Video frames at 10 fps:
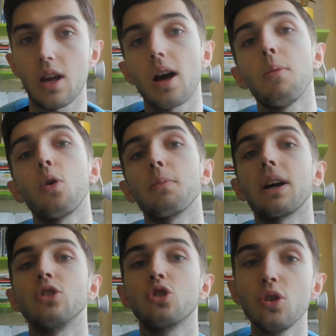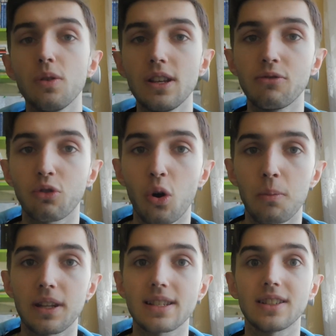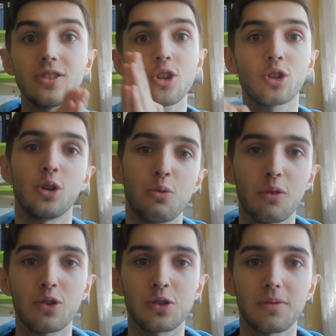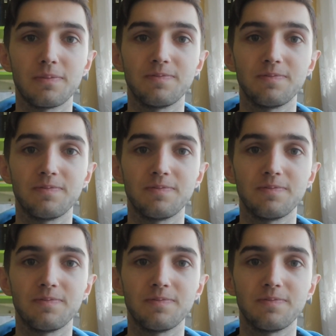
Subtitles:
among my jury from Destination Eurovision.